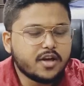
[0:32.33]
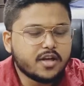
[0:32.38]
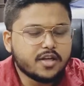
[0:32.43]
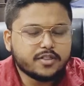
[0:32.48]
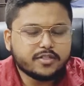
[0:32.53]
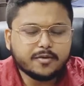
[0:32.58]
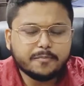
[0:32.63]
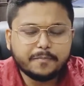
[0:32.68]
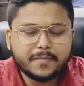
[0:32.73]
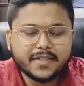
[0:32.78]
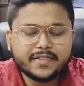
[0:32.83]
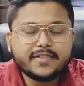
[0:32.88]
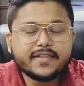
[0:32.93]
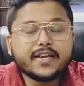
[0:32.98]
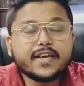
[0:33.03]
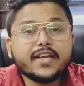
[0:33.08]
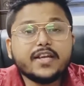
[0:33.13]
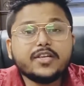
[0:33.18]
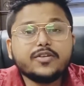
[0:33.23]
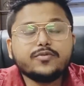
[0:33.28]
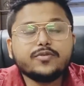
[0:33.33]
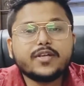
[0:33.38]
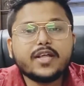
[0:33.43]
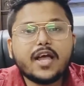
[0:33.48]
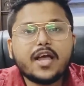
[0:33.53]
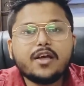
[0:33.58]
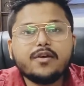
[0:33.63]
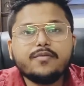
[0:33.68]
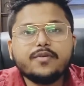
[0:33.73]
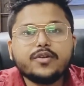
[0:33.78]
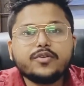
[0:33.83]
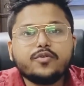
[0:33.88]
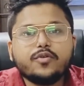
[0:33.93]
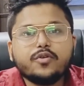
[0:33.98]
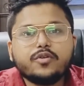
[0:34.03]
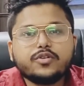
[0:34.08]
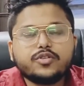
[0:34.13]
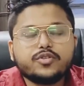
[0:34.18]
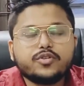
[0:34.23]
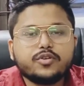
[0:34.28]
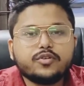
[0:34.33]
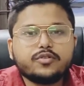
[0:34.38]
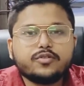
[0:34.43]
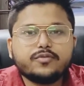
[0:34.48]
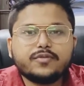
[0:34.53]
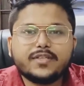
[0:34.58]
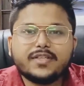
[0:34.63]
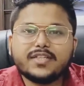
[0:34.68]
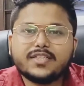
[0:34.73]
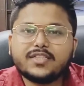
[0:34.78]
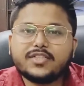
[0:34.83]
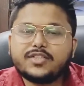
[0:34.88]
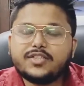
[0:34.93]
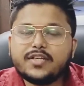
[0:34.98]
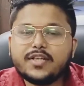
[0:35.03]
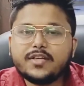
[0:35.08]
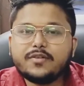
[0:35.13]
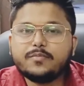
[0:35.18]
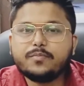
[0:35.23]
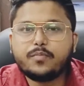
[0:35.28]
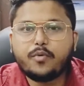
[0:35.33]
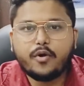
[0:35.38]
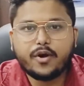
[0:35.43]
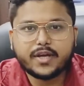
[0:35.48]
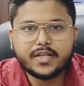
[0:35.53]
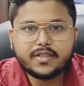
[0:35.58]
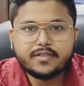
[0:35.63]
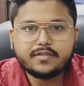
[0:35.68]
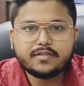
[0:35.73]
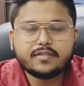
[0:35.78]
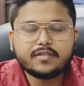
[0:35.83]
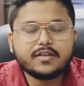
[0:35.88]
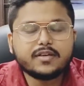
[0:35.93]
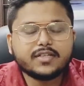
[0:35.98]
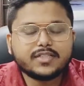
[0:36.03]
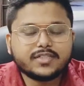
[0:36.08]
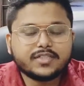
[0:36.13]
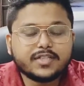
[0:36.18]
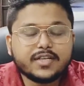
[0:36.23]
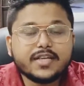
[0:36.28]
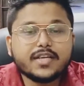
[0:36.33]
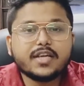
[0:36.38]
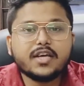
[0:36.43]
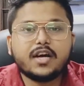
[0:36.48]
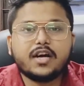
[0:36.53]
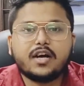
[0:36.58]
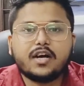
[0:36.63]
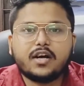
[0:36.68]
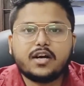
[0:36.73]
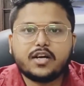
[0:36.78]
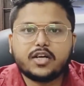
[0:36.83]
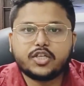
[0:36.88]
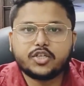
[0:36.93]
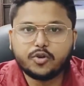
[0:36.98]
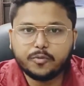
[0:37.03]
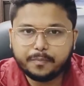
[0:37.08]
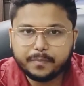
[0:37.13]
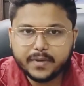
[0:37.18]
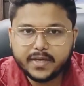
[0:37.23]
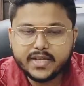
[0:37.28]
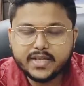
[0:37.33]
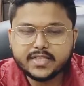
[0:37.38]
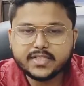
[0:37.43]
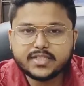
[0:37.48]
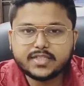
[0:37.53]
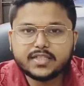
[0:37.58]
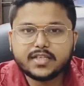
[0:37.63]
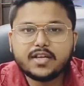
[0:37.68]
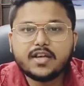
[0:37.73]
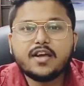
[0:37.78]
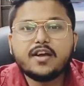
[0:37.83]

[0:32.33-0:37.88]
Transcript: So basically today I will go through with the 3 points, 3 topics.